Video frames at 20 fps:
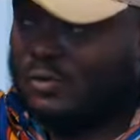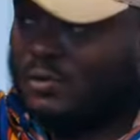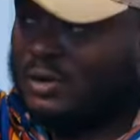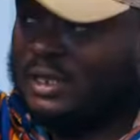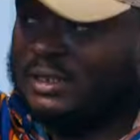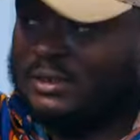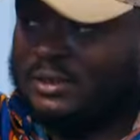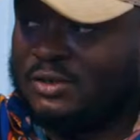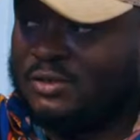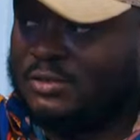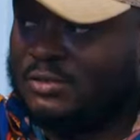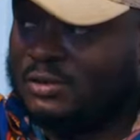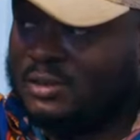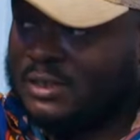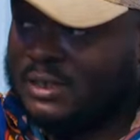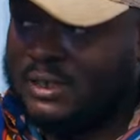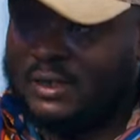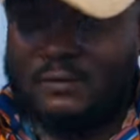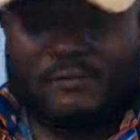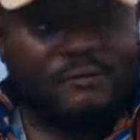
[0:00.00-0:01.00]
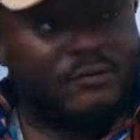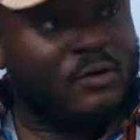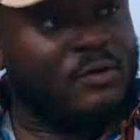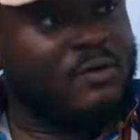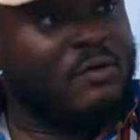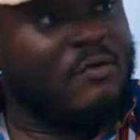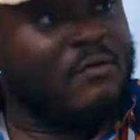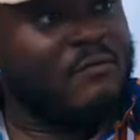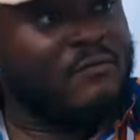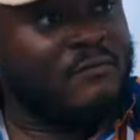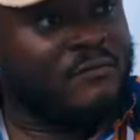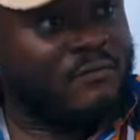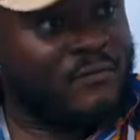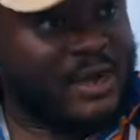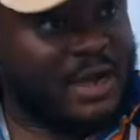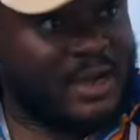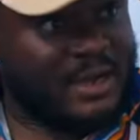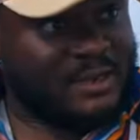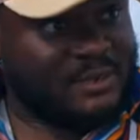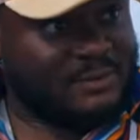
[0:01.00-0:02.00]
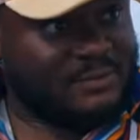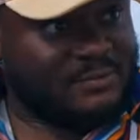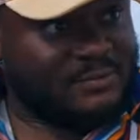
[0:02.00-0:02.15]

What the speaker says: 1, 2, 3, 4, 5.